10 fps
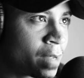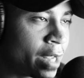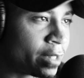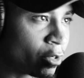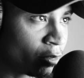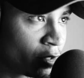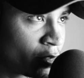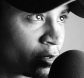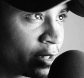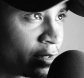And they're
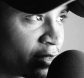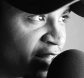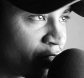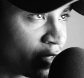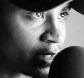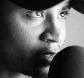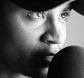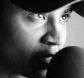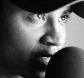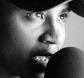literally living
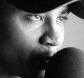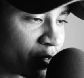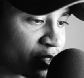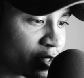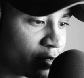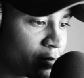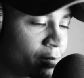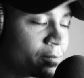the opposite.